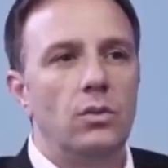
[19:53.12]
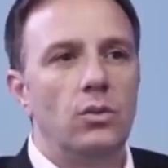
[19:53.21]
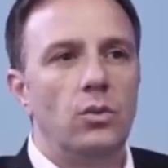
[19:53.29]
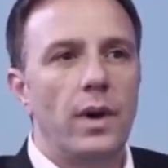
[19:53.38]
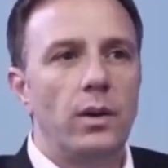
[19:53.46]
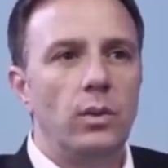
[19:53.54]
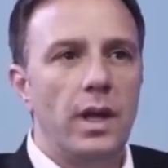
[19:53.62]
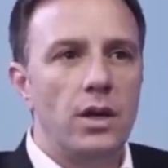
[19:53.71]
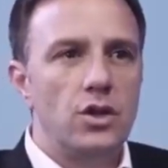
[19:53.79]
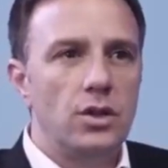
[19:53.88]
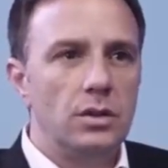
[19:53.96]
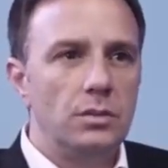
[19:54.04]

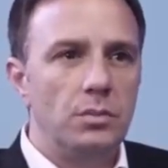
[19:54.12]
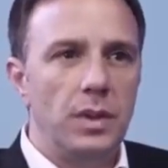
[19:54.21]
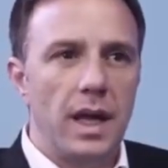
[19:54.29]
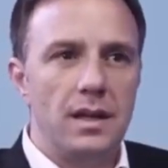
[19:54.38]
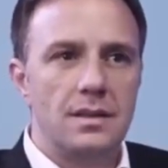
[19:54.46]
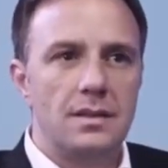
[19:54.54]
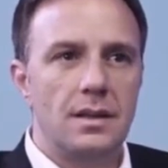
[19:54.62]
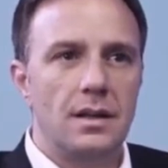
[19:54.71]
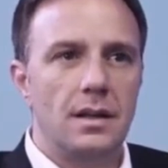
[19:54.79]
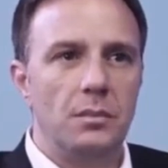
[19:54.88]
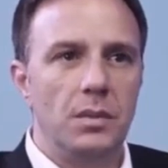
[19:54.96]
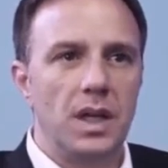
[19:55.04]
Regulation plays
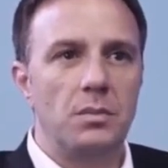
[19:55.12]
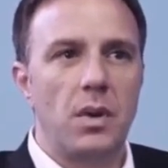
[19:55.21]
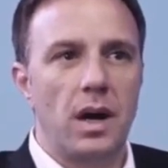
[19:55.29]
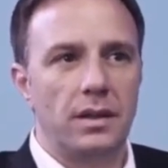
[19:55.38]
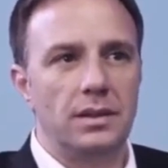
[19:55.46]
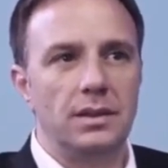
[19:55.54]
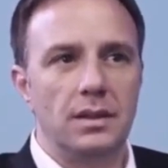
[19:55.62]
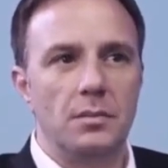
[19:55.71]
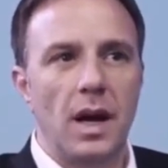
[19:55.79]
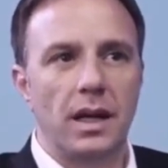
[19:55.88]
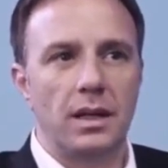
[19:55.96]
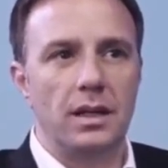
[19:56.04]
a big part in the
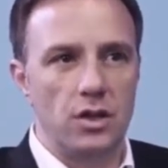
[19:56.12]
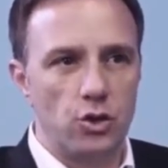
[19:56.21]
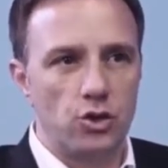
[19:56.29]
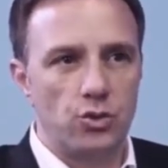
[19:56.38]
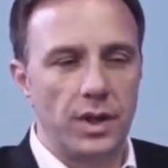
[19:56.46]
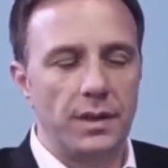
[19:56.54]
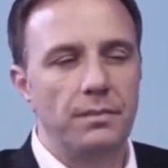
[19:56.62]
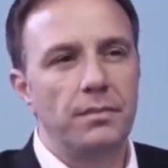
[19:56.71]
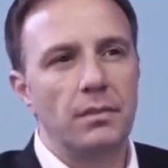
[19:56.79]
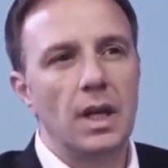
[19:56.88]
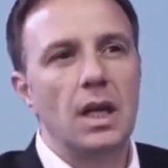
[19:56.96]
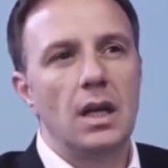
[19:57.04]
banking industry.
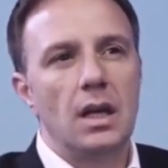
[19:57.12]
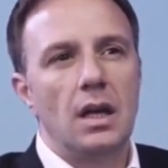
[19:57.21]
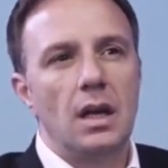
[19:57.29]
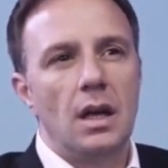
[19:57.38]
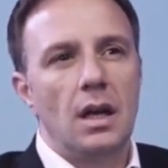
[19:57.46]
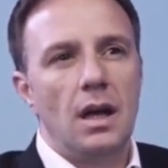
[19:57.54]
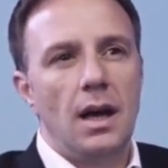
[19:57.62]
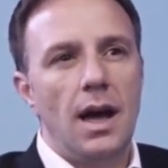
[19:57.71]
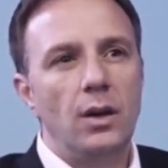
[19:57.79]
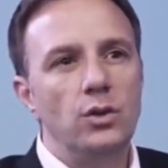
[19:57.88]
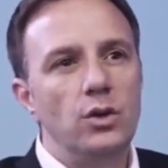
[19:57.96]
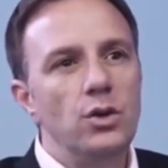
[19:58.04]

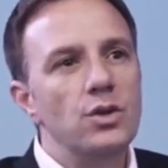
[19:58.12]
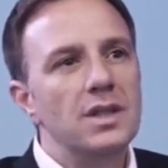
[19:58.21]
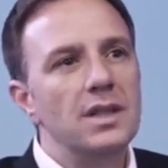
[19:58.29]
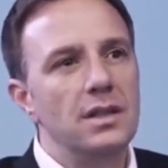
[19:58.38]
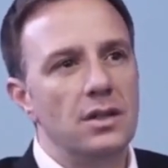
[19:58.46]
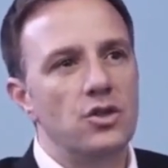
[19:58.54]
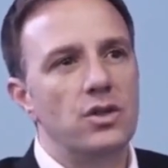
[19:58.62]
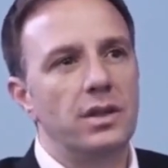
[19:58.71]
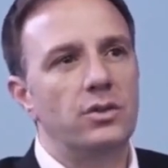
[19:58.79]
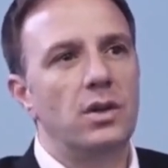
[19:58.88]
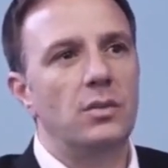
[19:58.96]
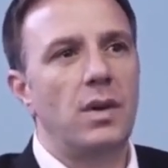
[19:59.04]
How do you see
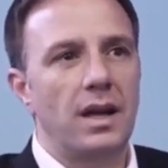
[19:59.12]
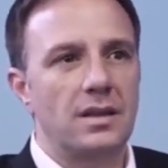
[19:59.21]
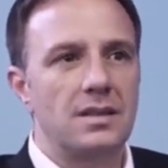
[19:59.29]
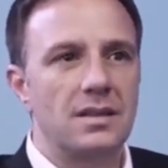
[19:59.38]
central banks'